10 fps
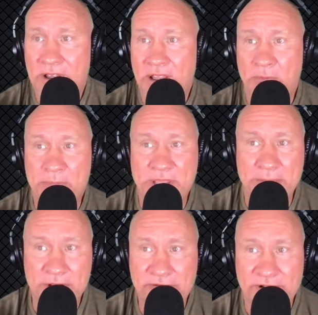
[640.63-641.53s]
We became
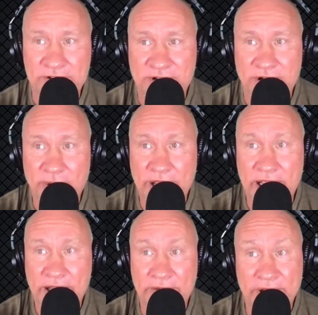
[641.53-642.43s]
good friends right
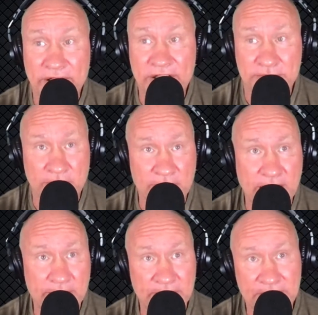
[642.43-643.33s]
away. And then his brother
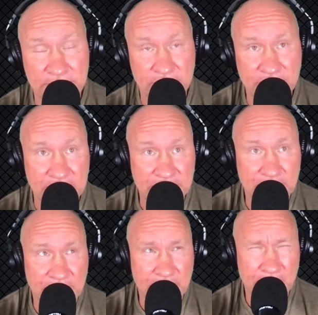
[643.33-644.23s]
came in the next year. He
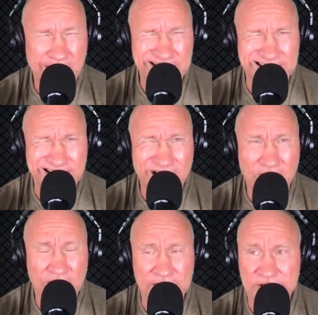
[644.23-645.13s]
transferred from Boston
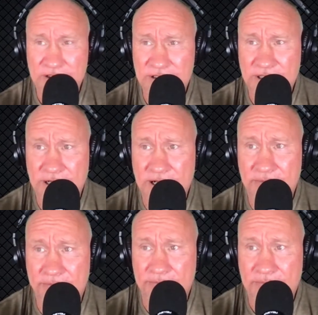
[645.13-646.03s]
College.
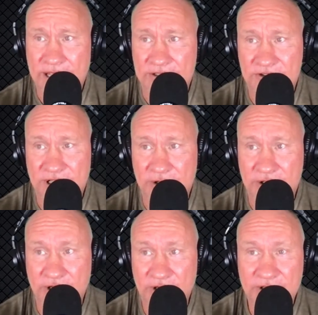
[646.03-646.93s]
Had to sit out a
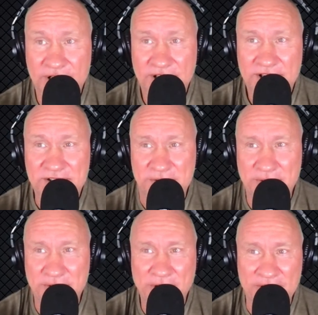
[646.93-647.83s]
year. So we
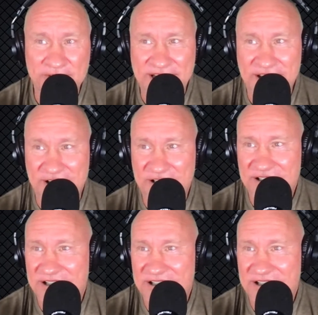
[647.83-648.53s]
would all live together.